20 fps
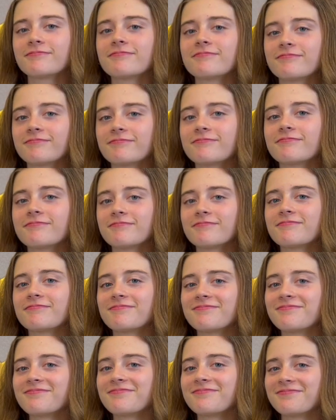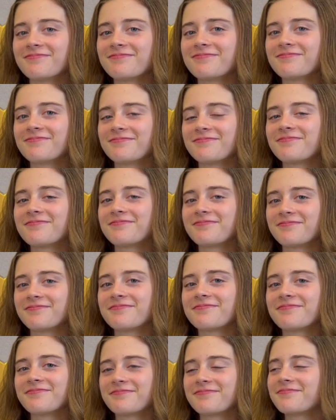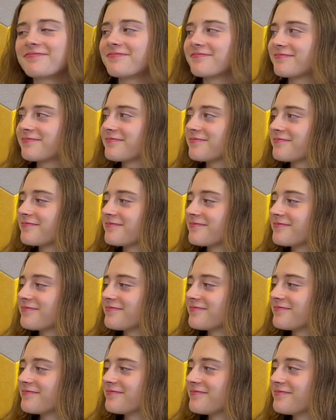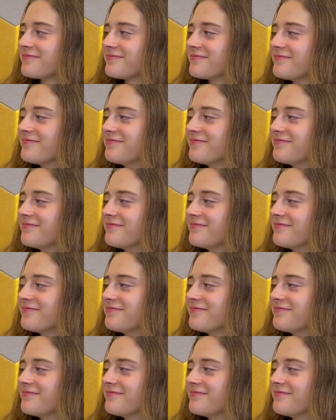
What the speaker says: No words are spoken by the person on screen.